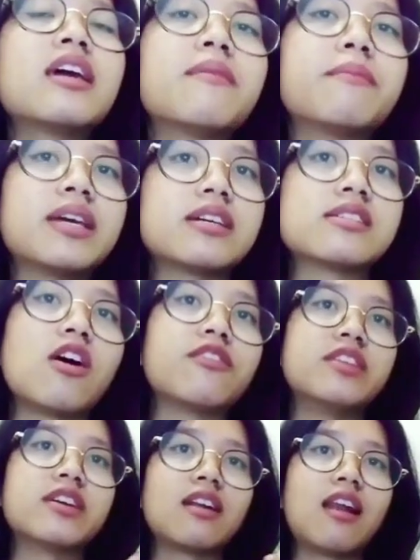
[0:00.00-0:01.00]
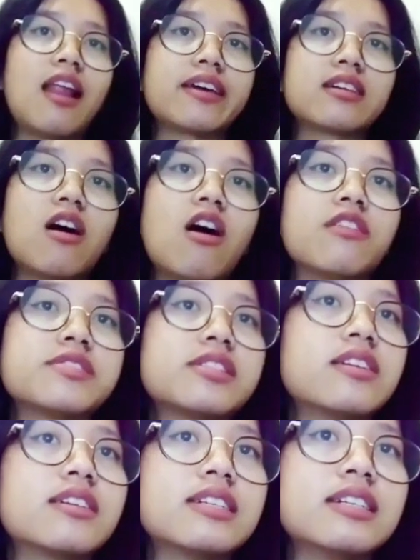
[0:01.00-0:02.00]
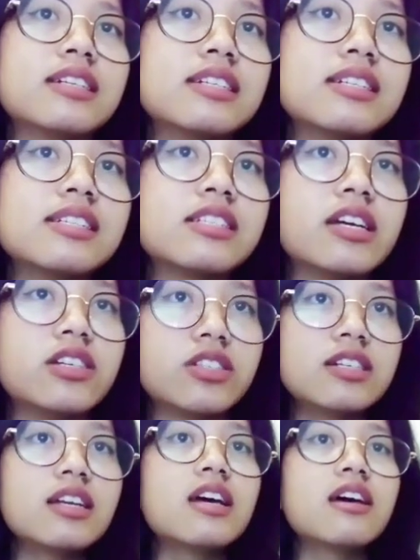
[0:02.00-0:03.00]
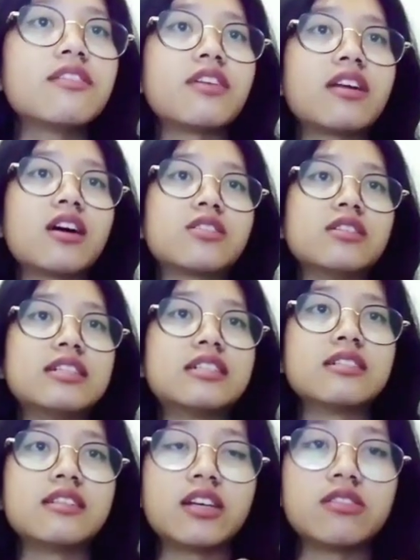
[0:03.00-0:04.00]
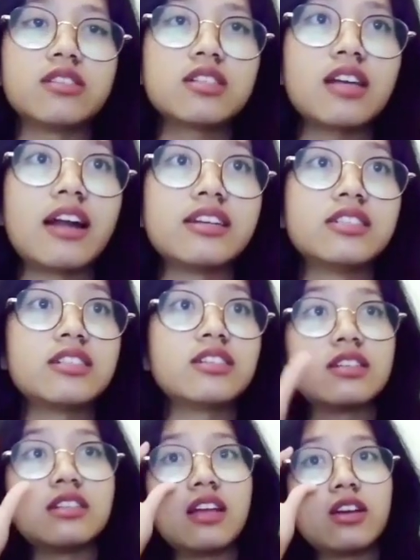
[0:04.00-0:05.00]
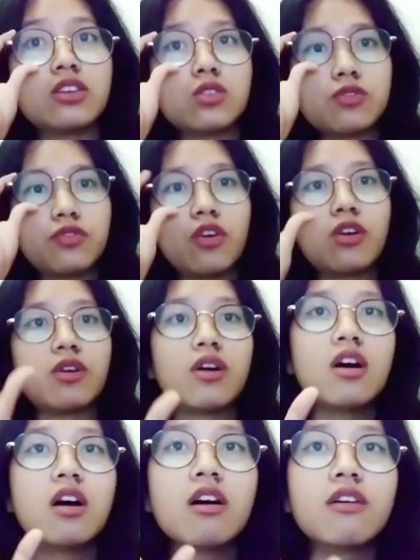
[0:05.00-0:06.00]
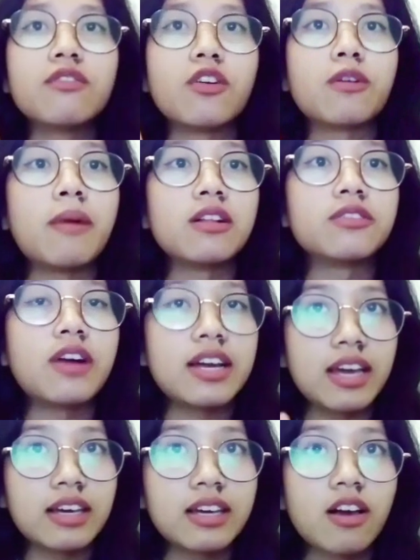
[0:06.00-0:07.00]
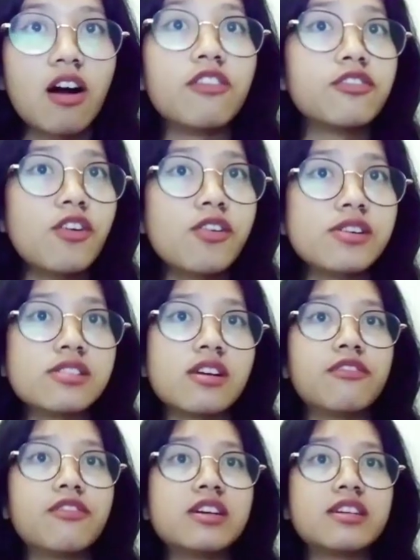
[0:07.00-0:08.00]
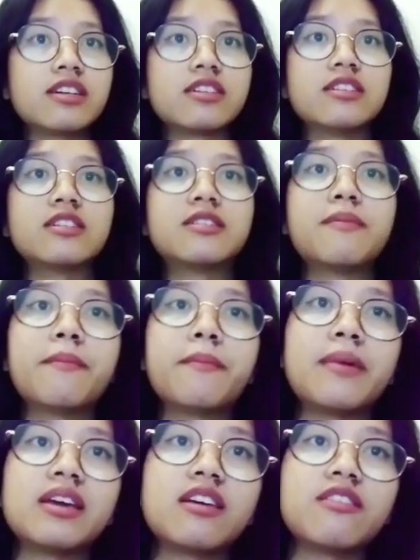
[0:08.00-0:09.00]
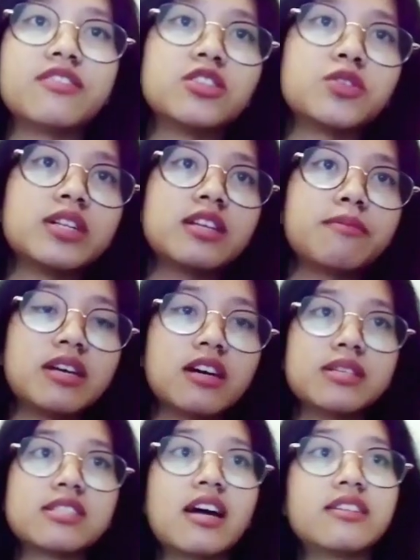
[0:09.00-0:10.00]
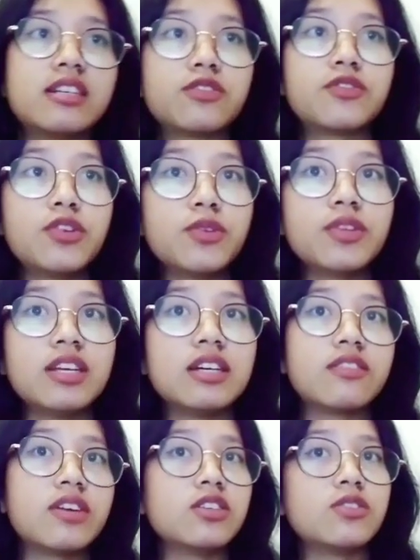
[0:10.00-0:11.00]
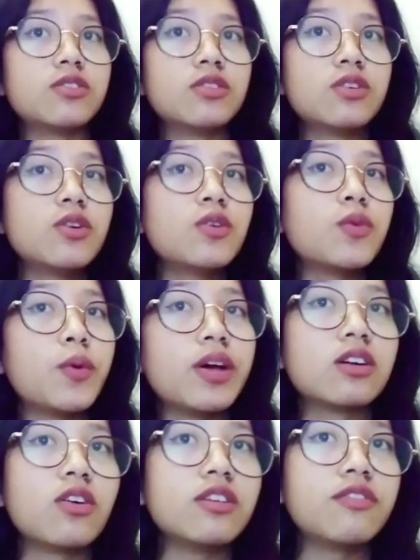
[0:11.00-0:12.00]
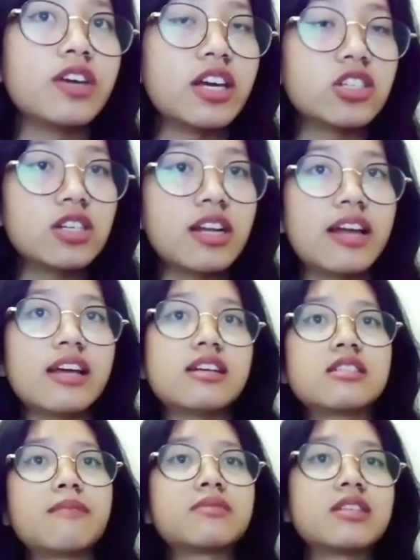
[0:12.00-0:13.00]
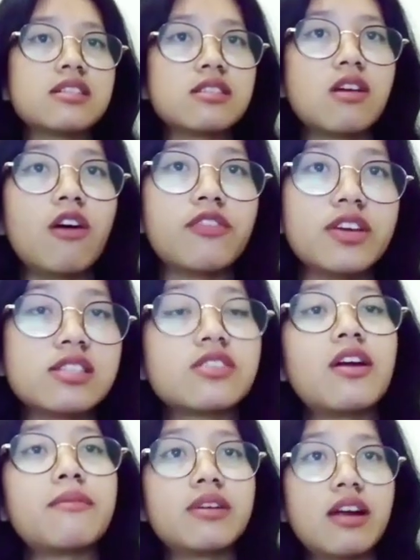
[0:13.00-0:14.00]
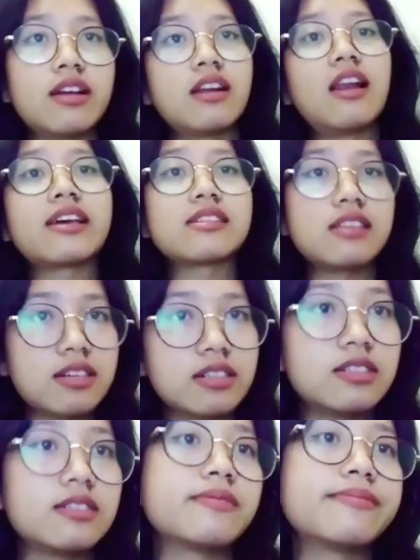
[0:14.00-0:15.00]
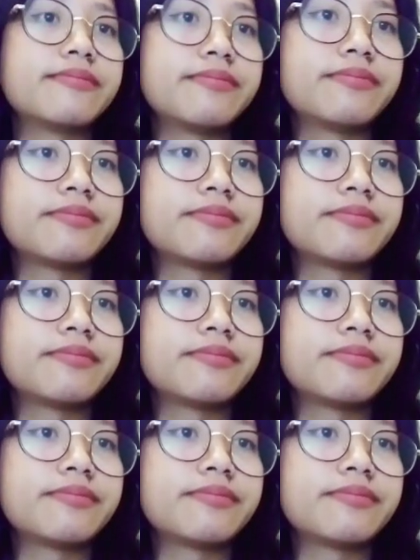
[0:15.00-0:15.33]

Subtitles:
Because of their lack of standardization, vernacular languages are generally not used for formal writing. Of course, a vernacular may eventually become a standard through the gradual codification and acceptance of its grammar and lexicon.